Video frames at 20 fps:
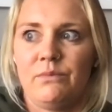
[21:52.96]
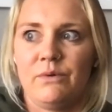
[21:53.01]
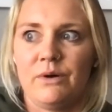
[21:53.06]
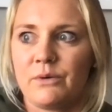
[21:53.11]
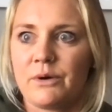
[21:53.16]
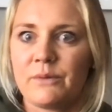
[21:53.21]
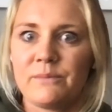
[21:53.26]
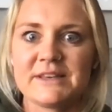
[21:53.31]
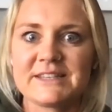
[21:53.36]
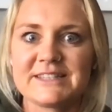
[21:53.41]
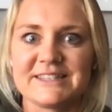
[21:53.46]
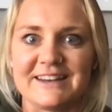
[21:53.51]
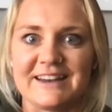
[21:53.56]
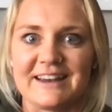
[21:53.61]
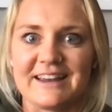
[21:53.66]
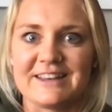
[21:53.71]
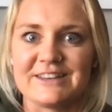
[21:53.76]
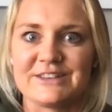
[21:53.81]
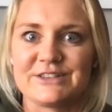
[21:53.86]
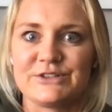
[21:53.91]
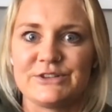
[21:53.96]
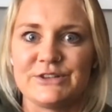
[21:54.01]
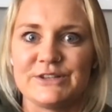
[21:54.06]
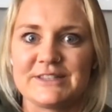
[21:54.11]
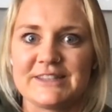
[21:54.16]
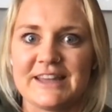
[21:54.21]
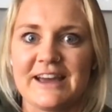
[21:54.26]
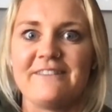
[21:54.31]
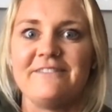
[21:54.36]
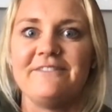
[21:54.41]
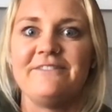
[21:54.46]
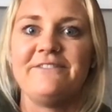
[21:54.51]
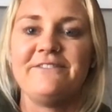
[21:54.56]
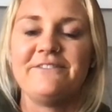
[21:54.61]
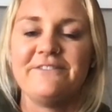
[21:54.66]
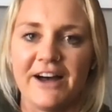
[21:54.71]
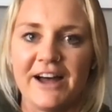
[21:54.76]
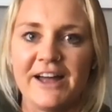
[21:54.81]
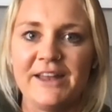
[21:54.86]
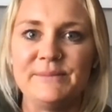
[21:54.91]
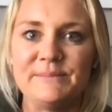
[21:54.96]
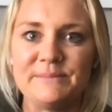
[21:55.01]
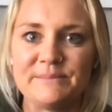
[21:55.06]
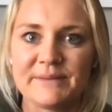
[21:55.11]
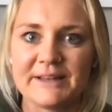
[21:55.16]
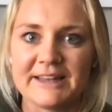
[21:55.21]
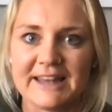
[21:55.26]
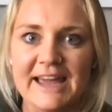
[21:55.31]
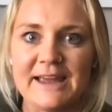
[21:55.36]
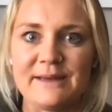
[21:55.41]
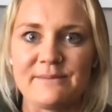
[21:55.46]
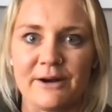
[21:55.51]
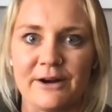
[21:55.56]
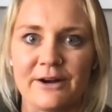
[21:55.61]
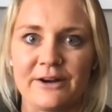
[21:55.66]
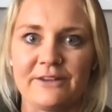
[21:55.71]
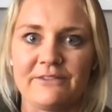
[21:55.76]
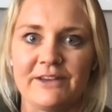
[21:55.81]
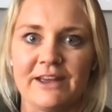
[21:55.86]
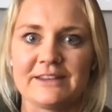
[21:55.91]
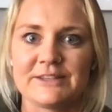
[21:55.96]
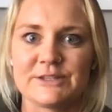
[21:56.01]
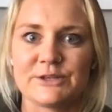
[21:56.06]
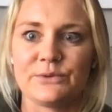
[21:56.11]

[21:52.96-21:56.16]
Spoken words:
what we're missing is just that fun play part of it.